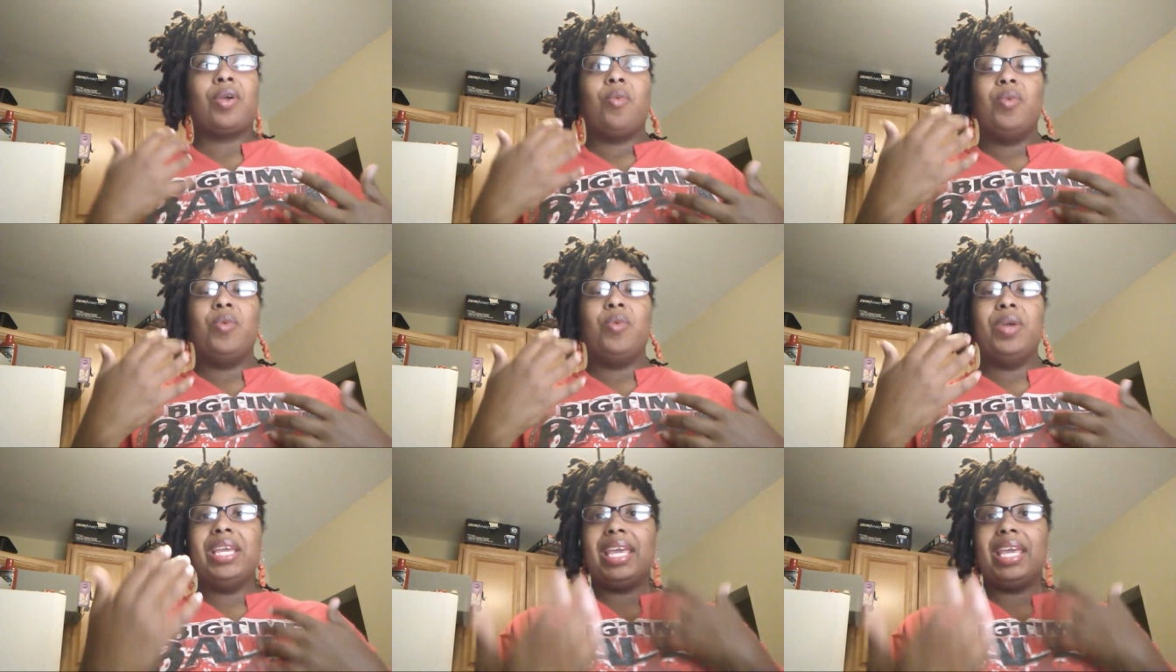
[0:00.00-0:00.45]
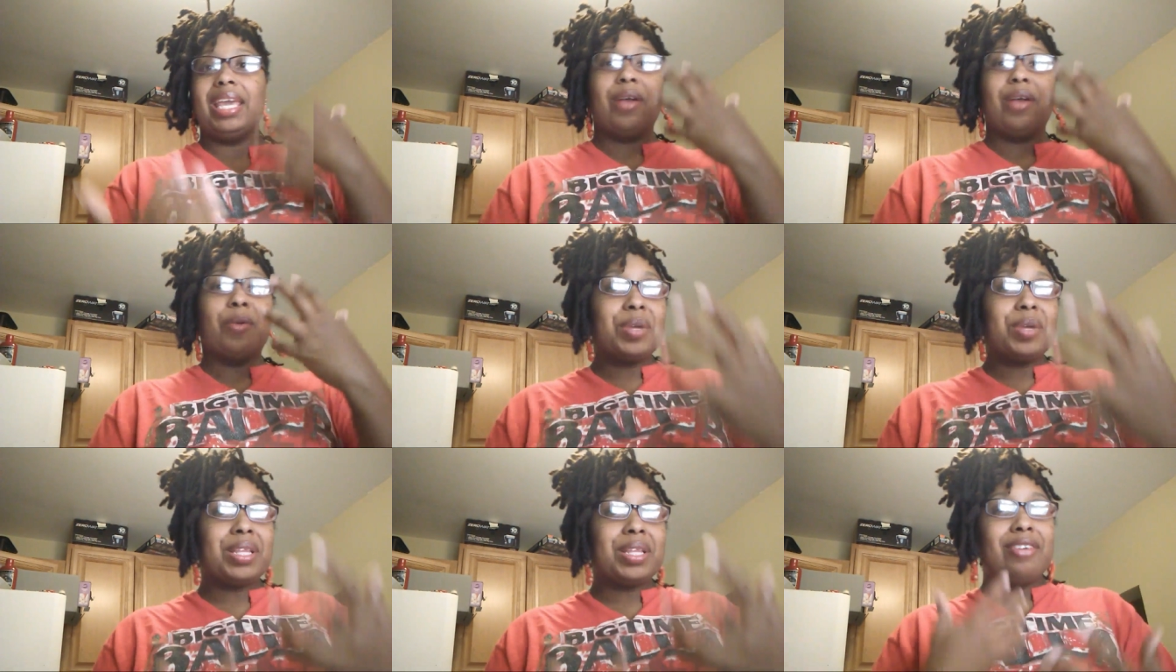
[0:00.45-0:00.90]
we
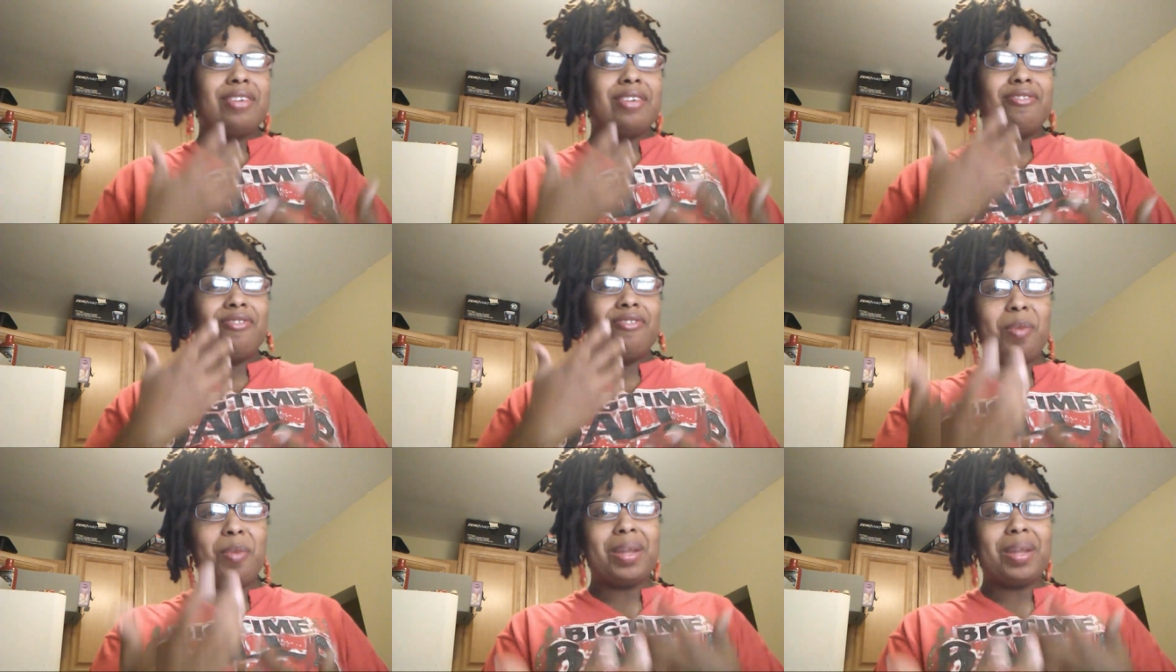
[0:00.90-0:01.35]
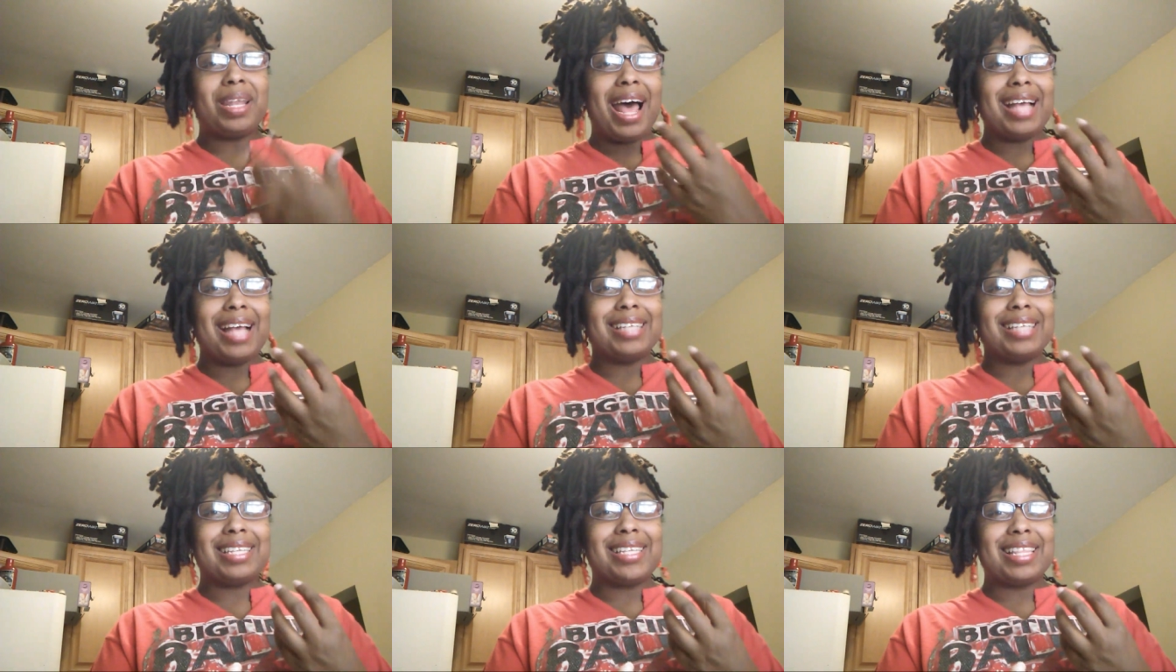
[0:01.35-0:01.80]
can't really
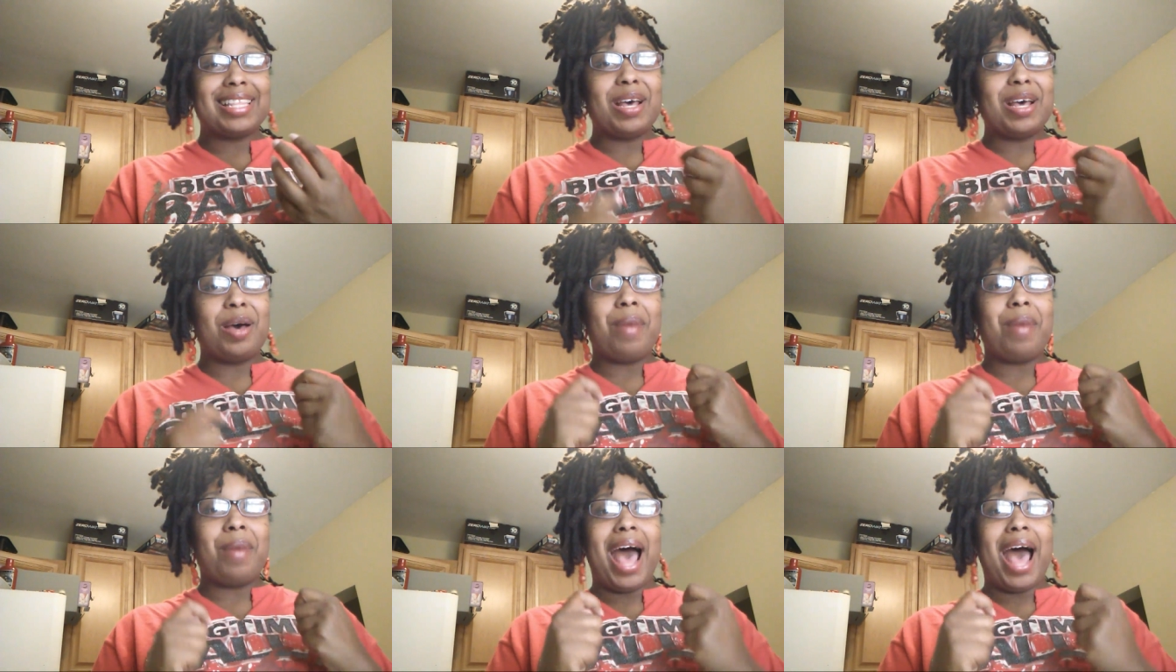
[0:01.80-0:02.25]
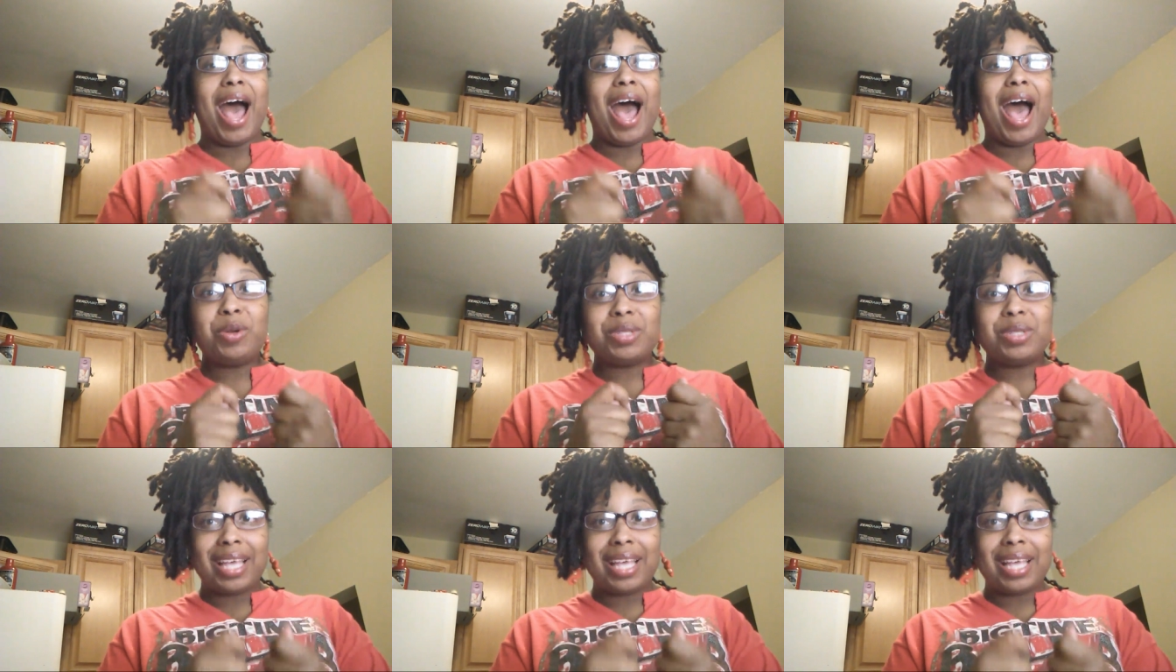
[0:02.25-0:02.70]
verbalize to them
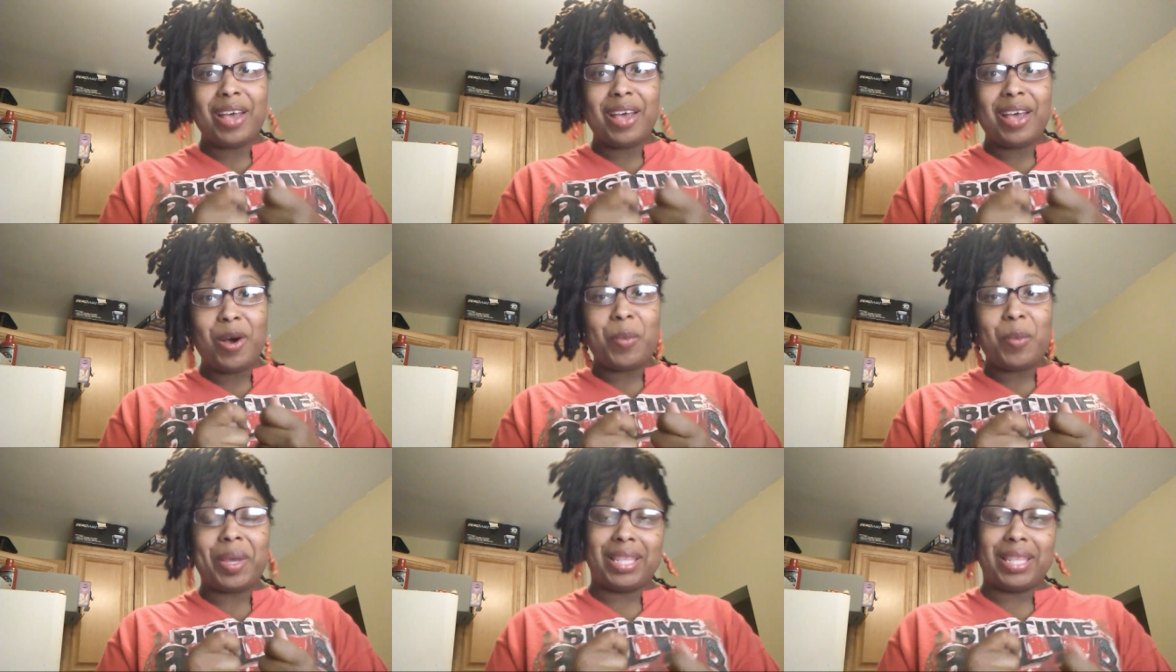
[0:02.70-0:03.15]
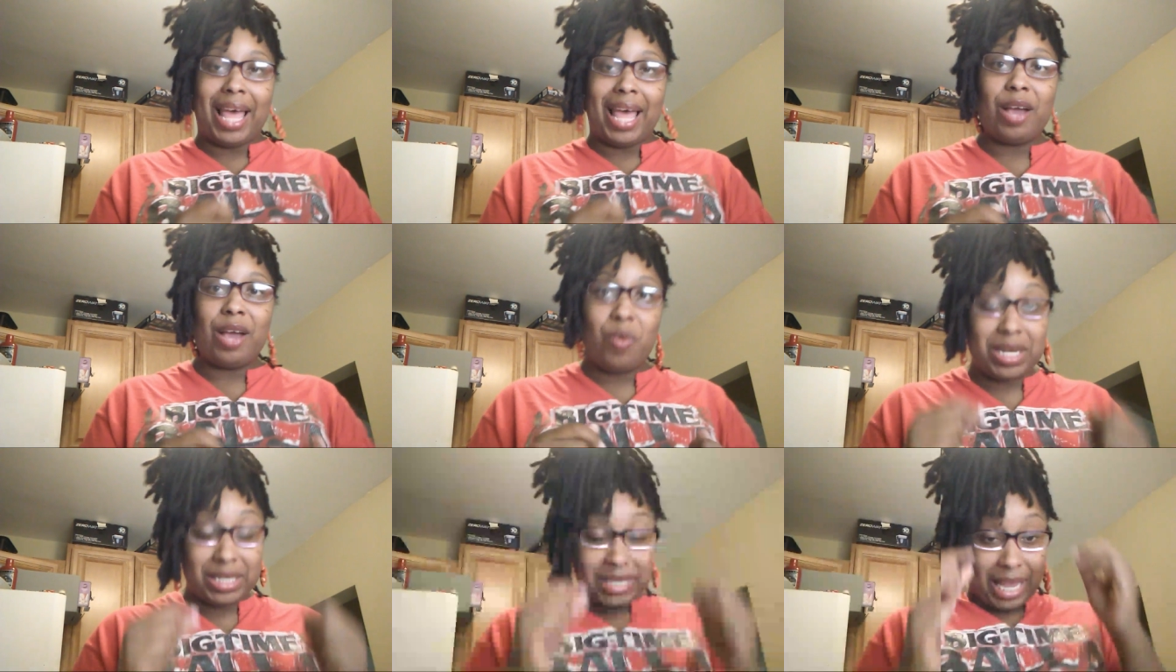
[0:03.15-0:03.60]
how to help and
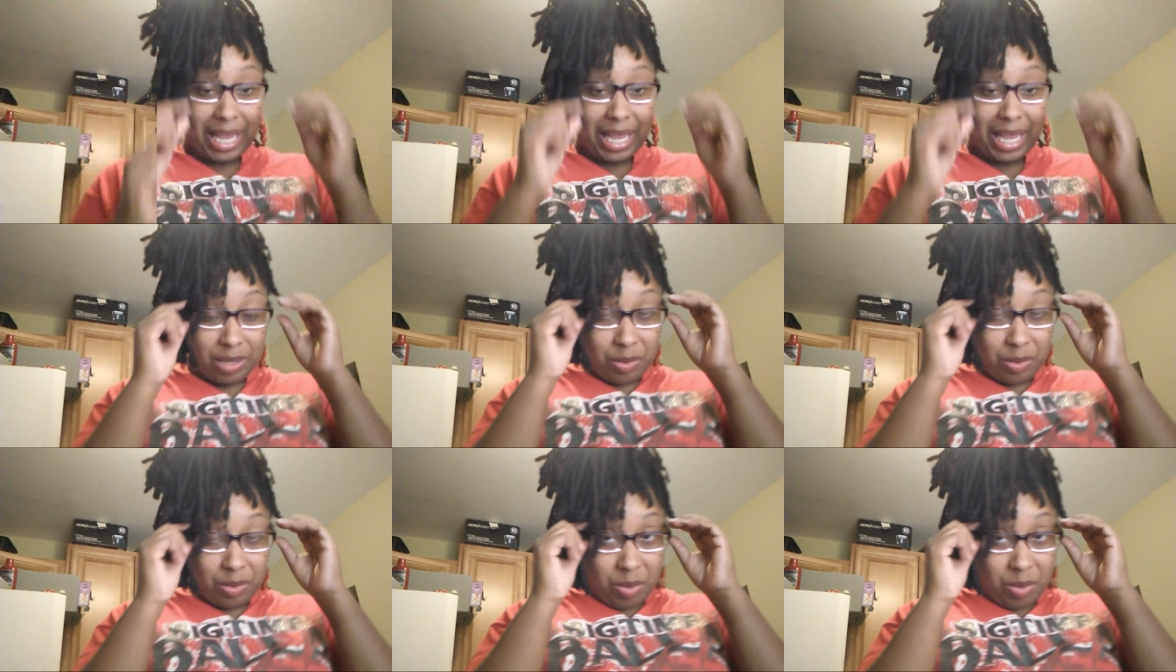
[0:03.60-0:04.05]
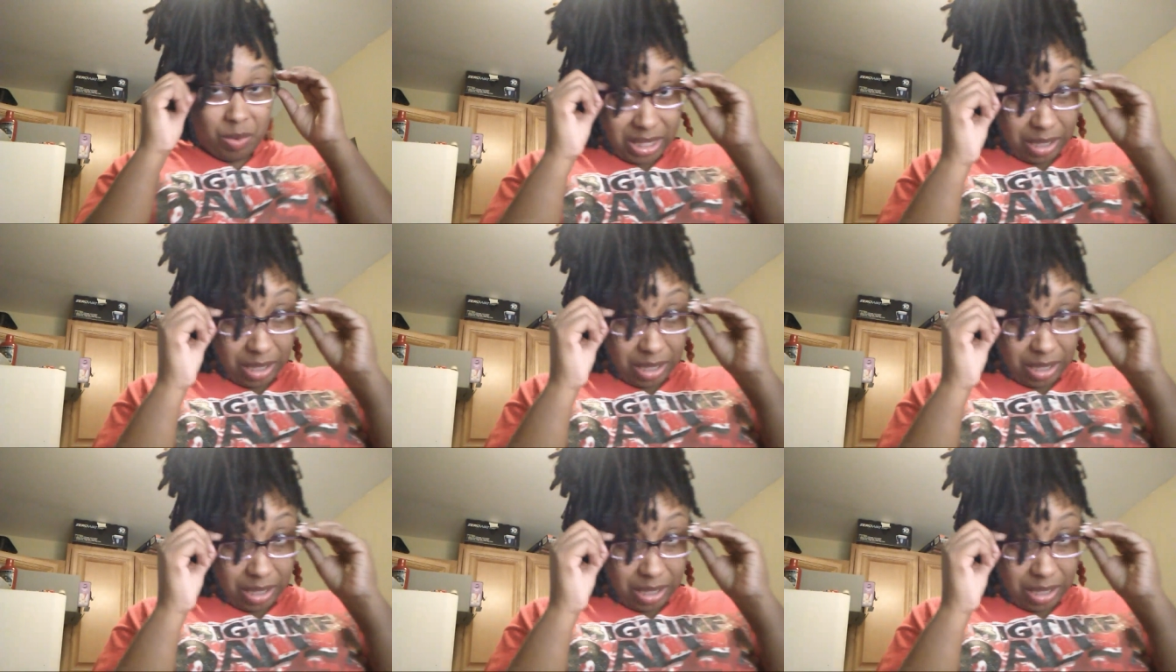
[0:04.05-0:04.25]
like what exactly we want them